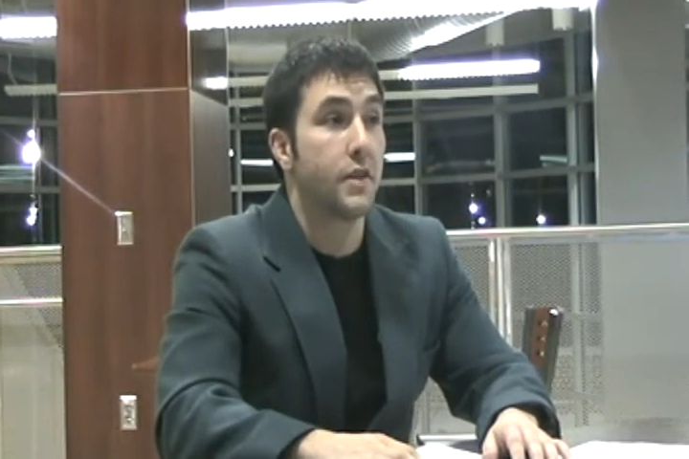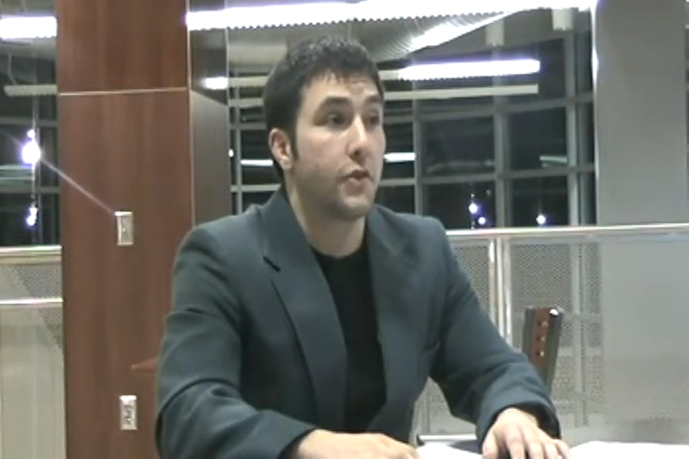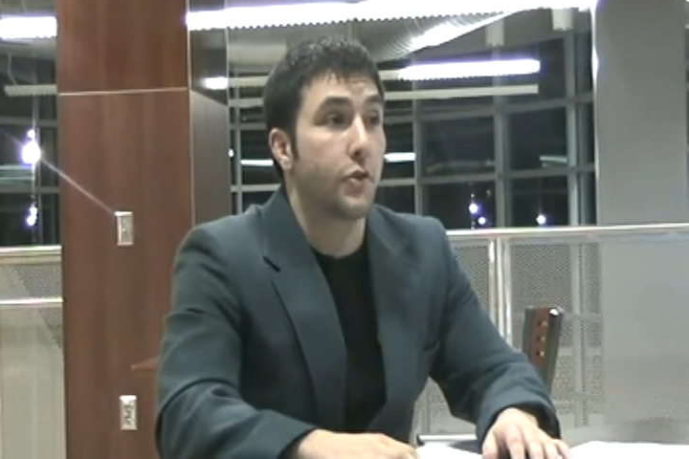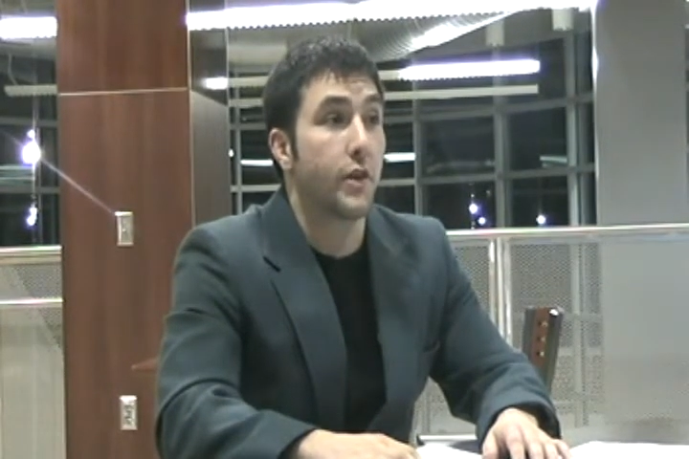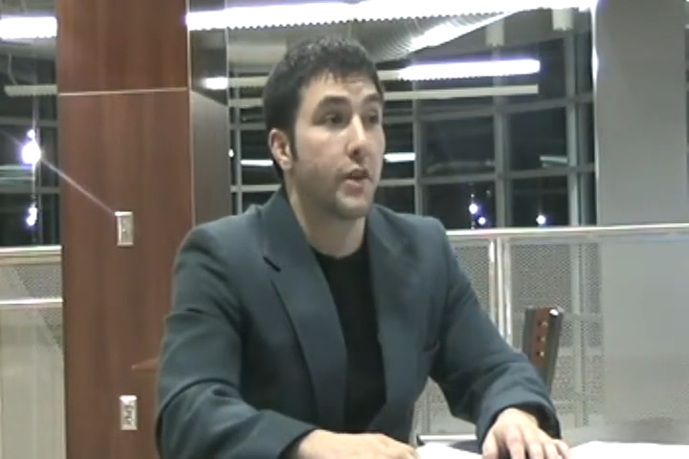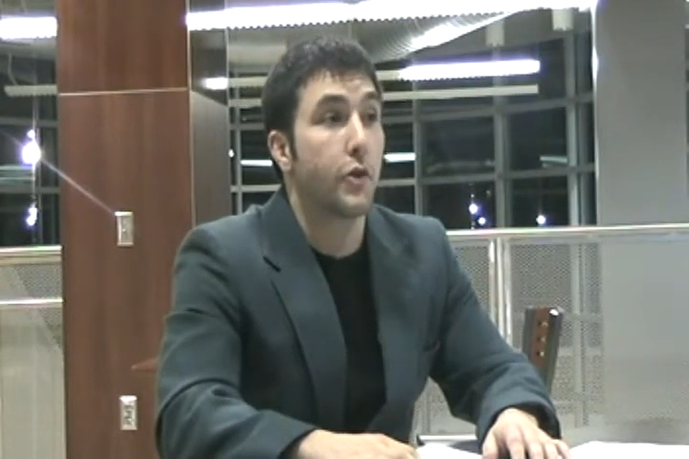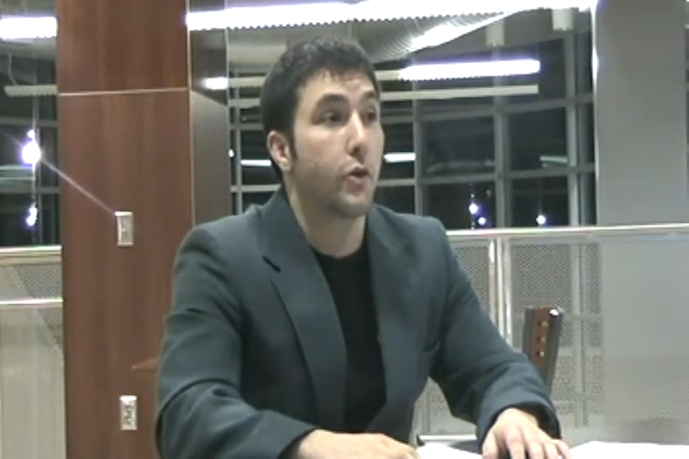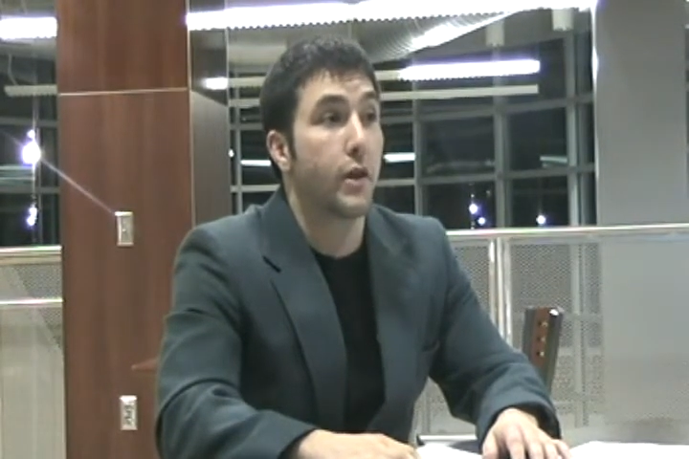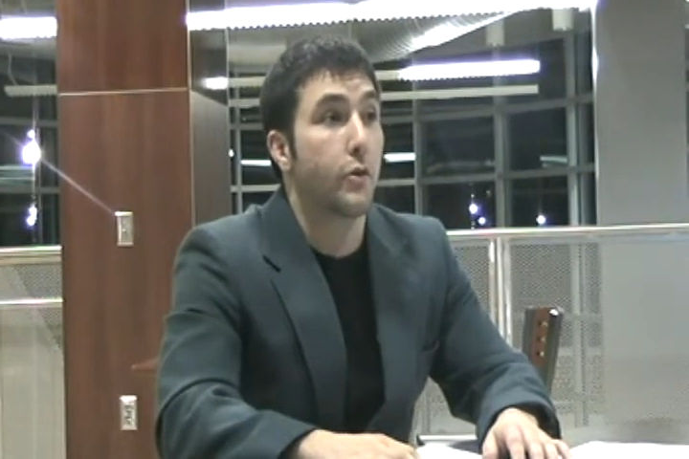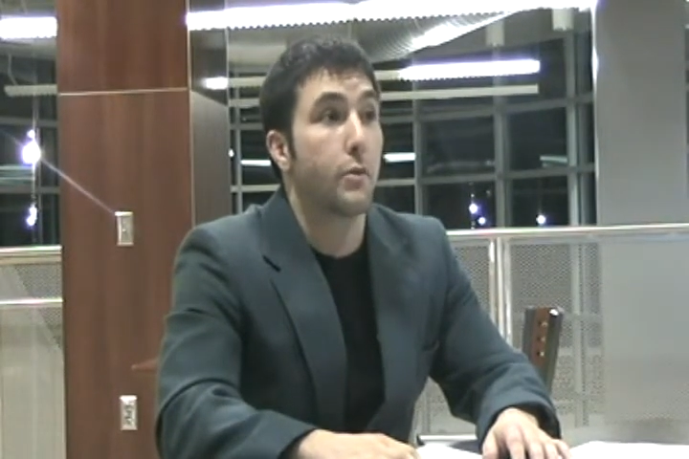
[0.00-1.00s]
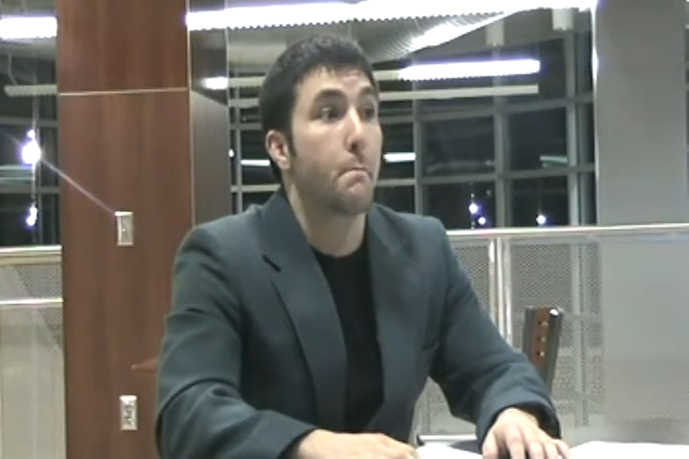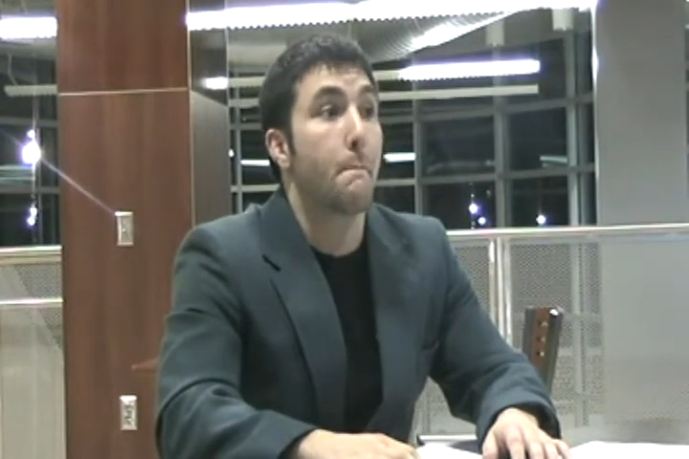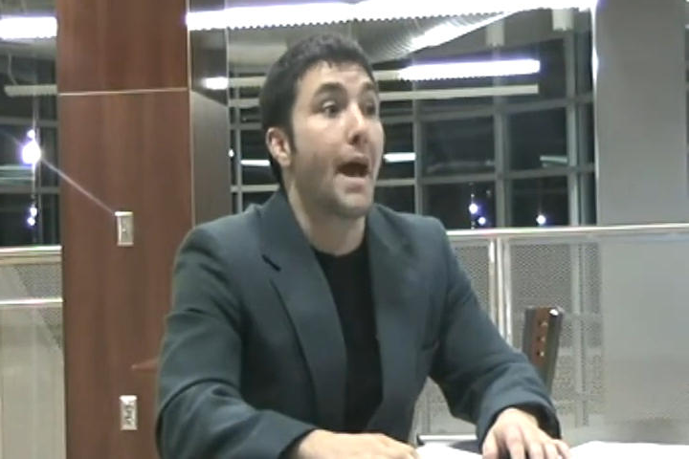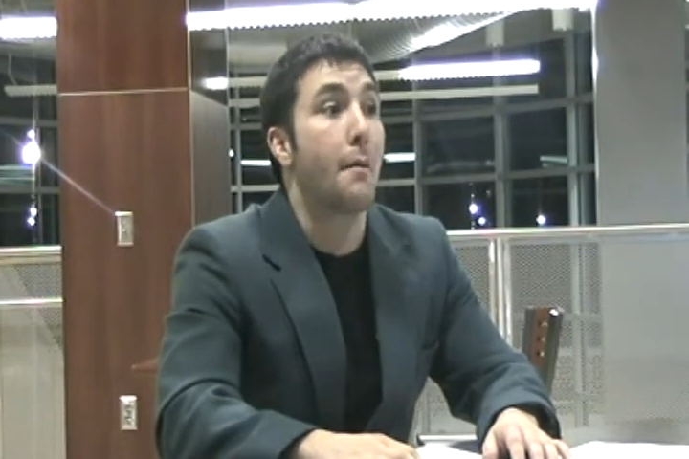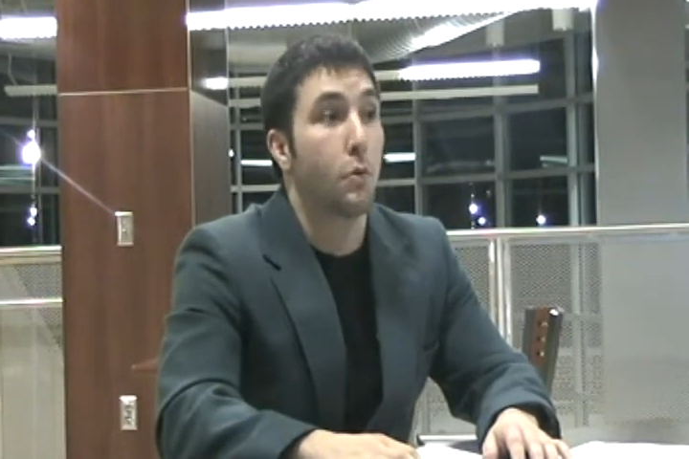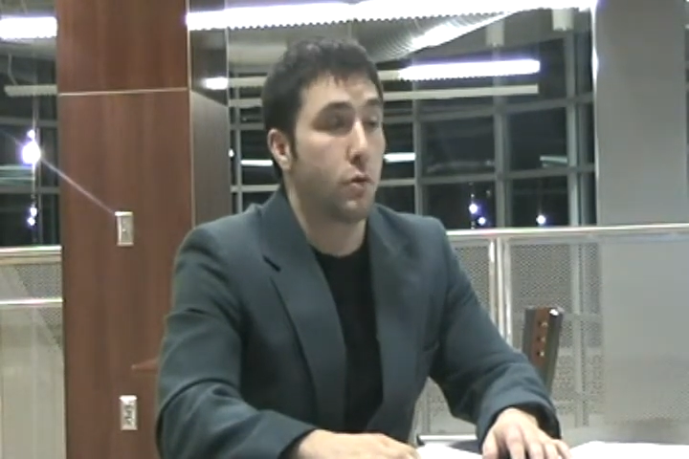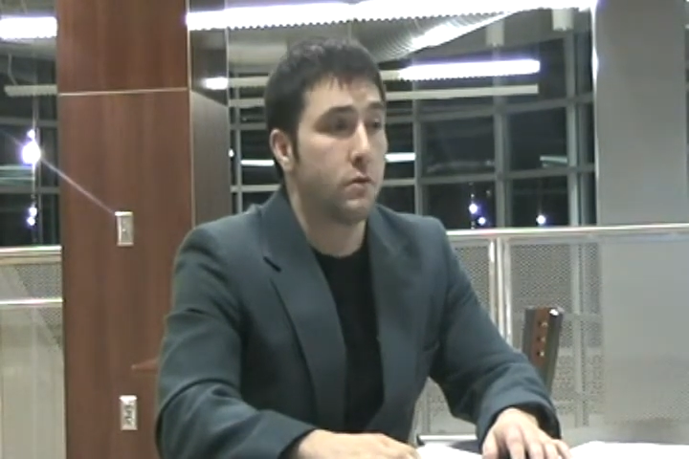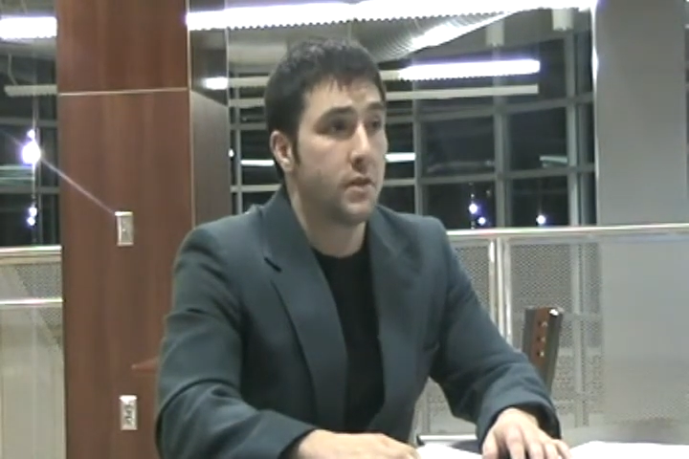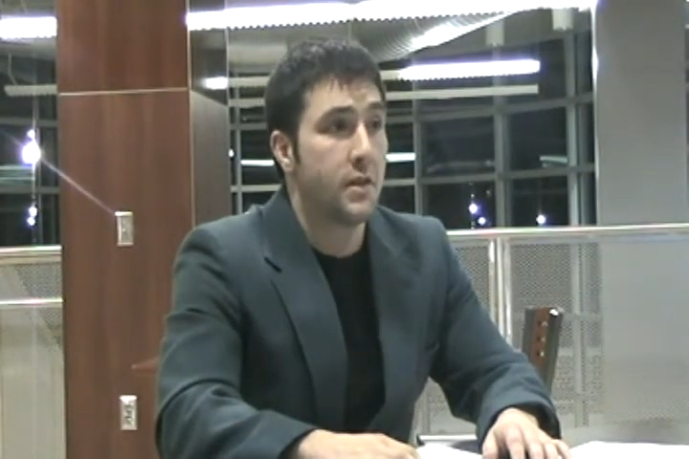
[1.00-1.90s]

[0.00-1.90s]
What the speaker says: in your incoherent babble